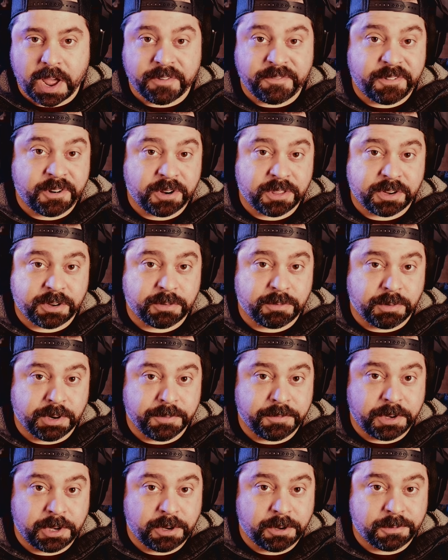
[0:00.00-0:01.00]
further
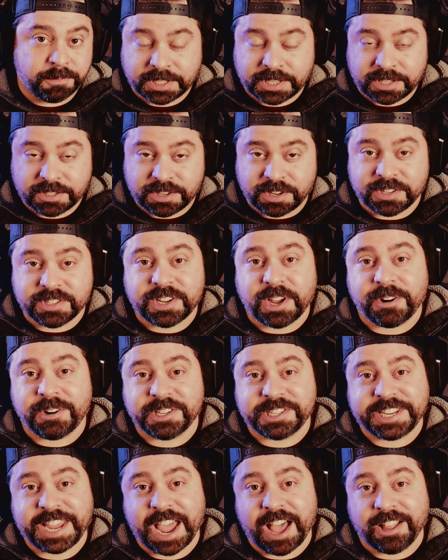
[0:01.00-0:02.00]
review, turns out
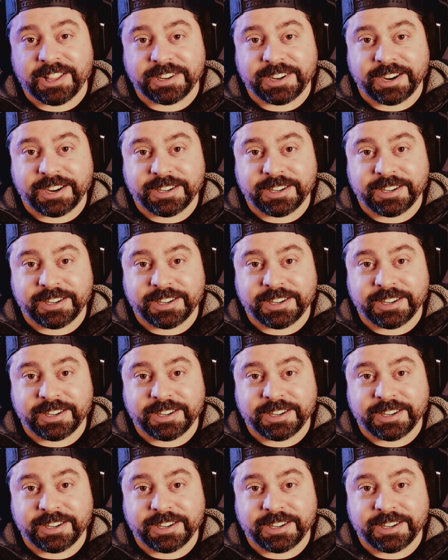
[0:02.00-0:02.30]
it's Gallagher.